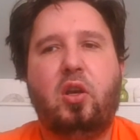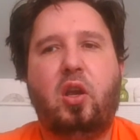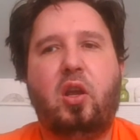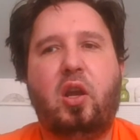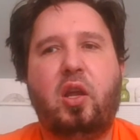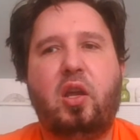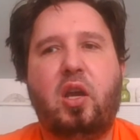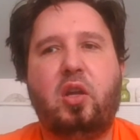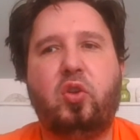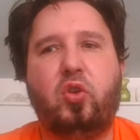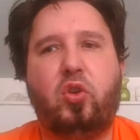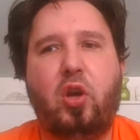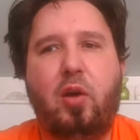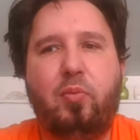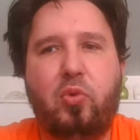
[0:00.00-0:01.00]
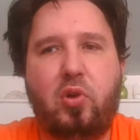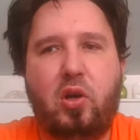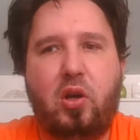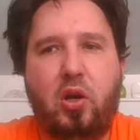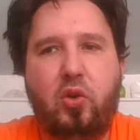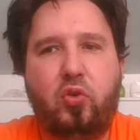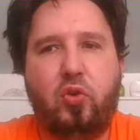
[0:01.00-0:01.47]
and I got double
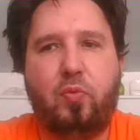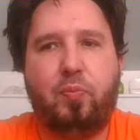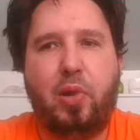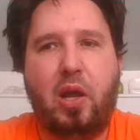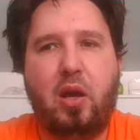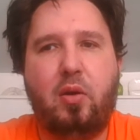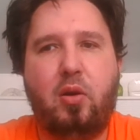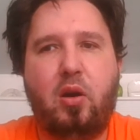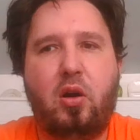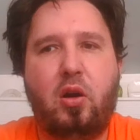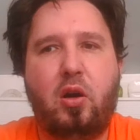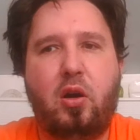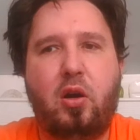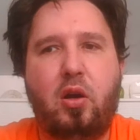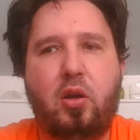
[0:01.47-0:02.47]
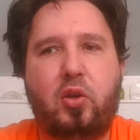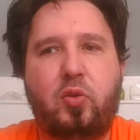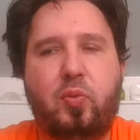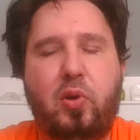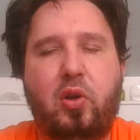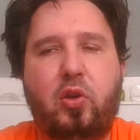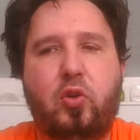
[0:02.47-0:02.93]
100
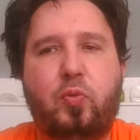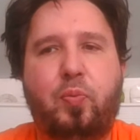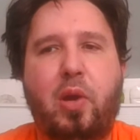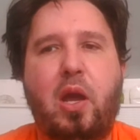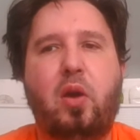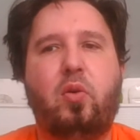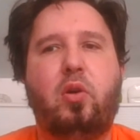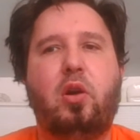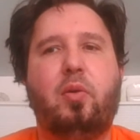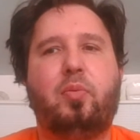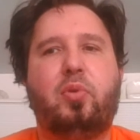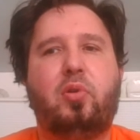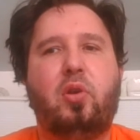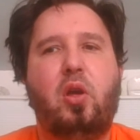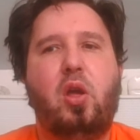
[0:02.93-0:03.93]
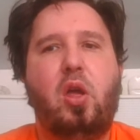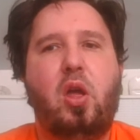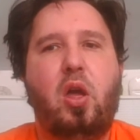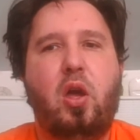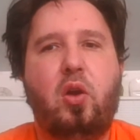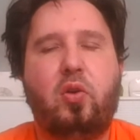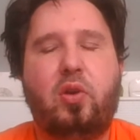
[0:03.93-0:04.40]
experience power ups.
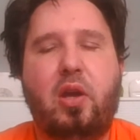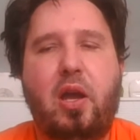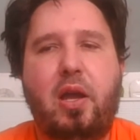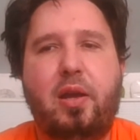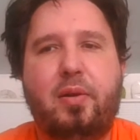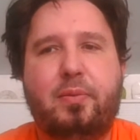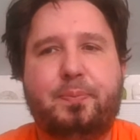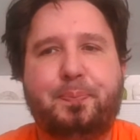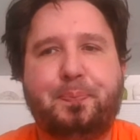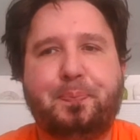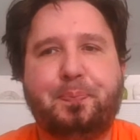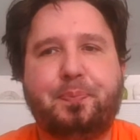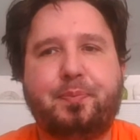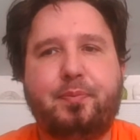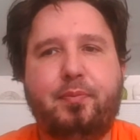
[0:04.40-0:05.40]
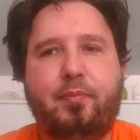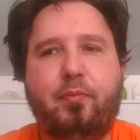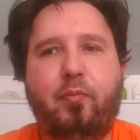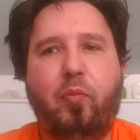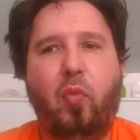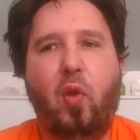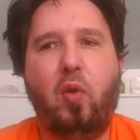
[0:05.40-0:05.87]
Okay?
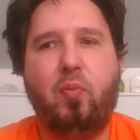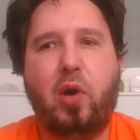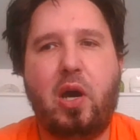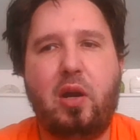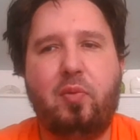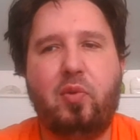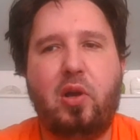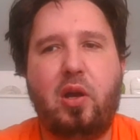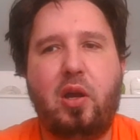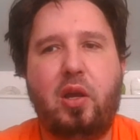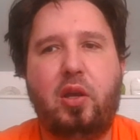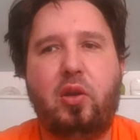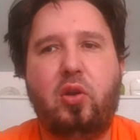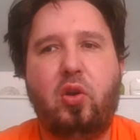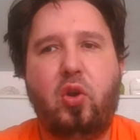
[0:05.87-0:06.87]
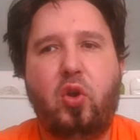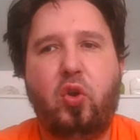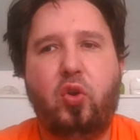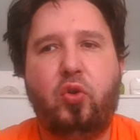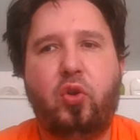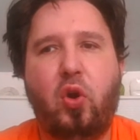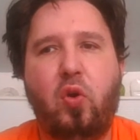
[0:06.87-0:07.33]
Bottom line,
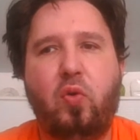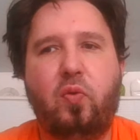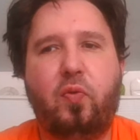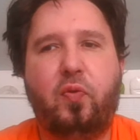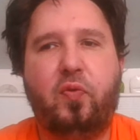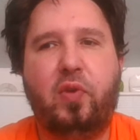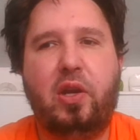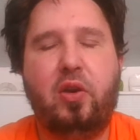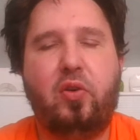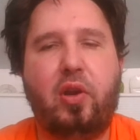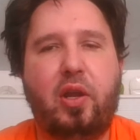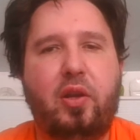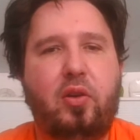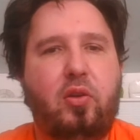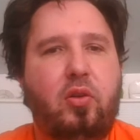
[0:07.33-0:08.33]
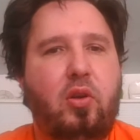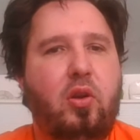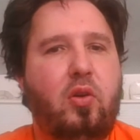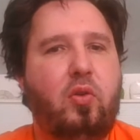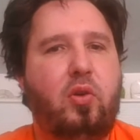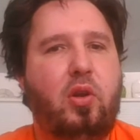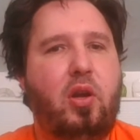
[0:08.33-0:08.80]
don't fear it.
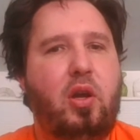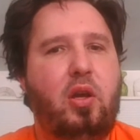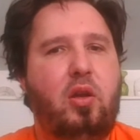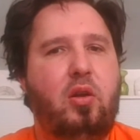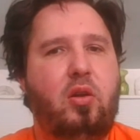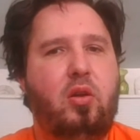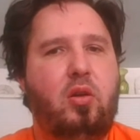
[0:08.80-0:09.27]
Okay?